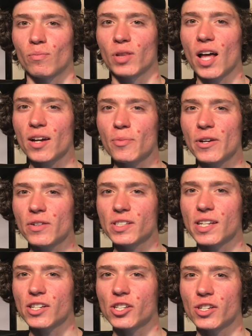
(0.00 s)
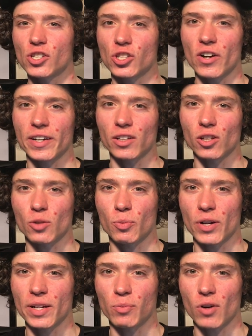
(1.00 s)
Block periodization is starting to look
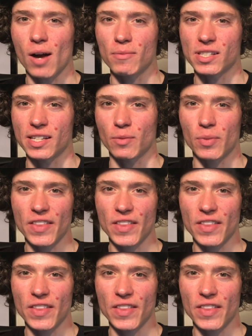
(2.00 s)
pretty promising,